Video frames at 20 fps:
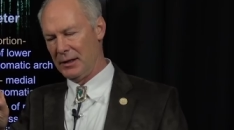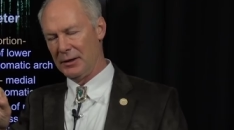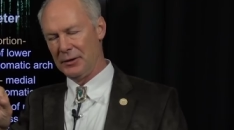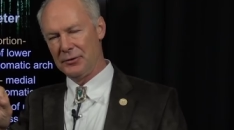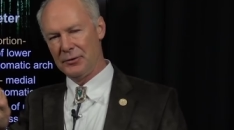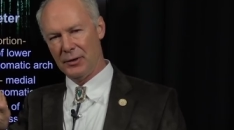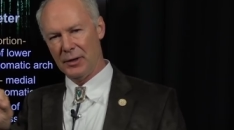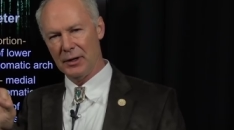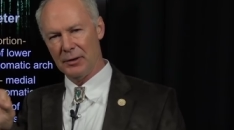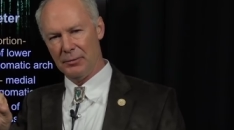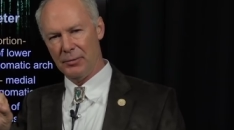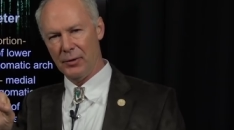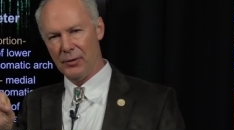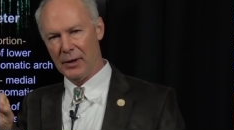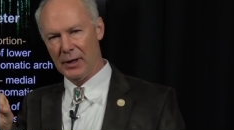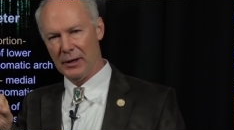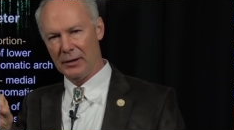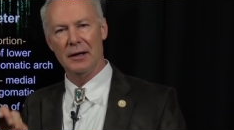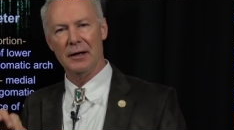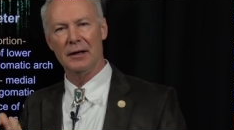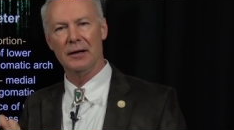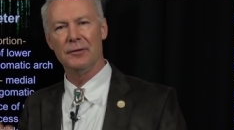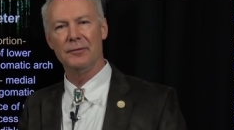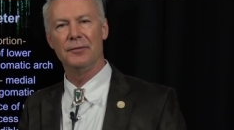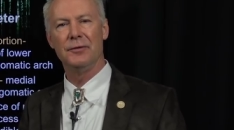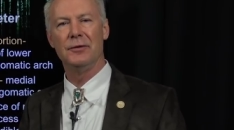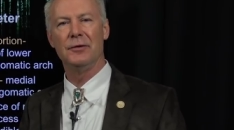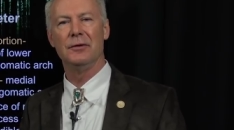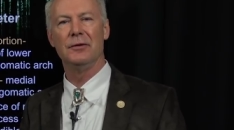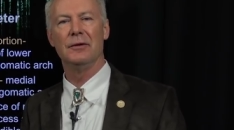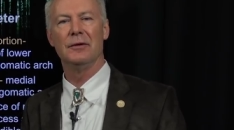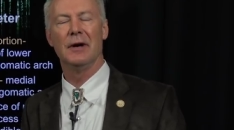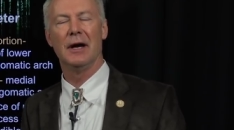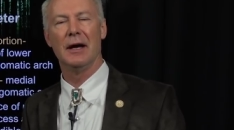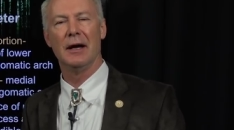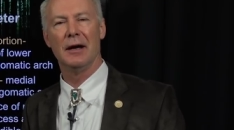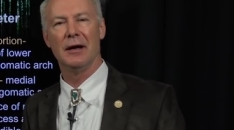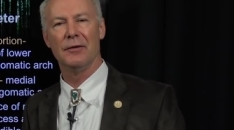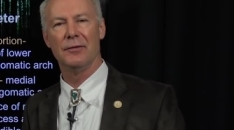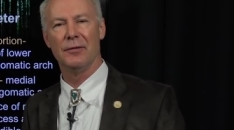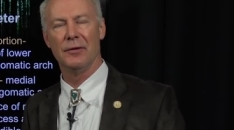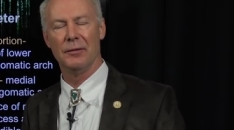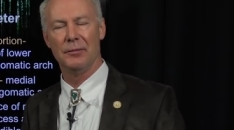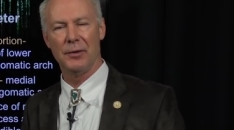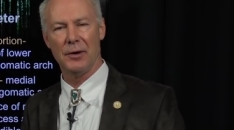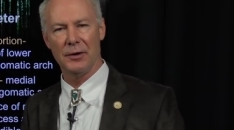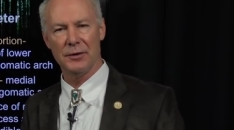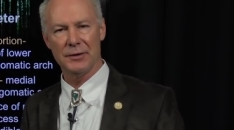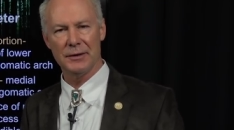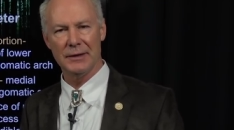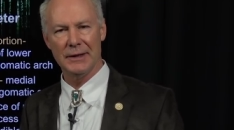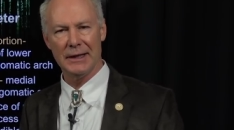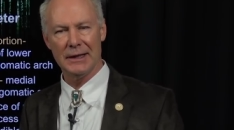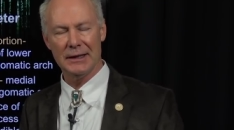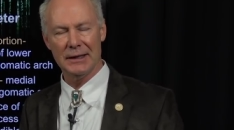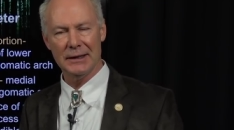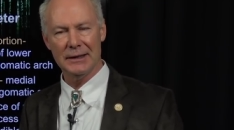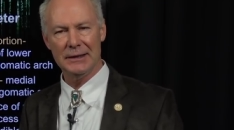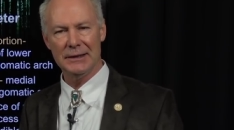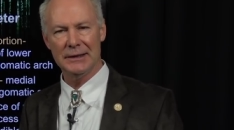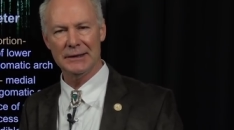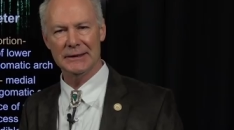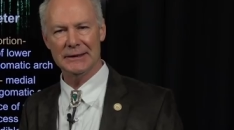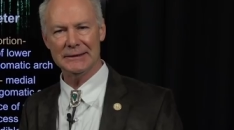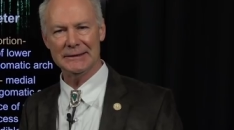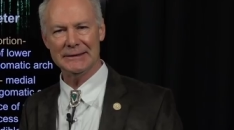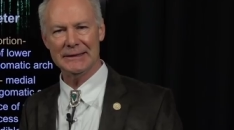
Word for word: in a trigger point if you have a person that clenches their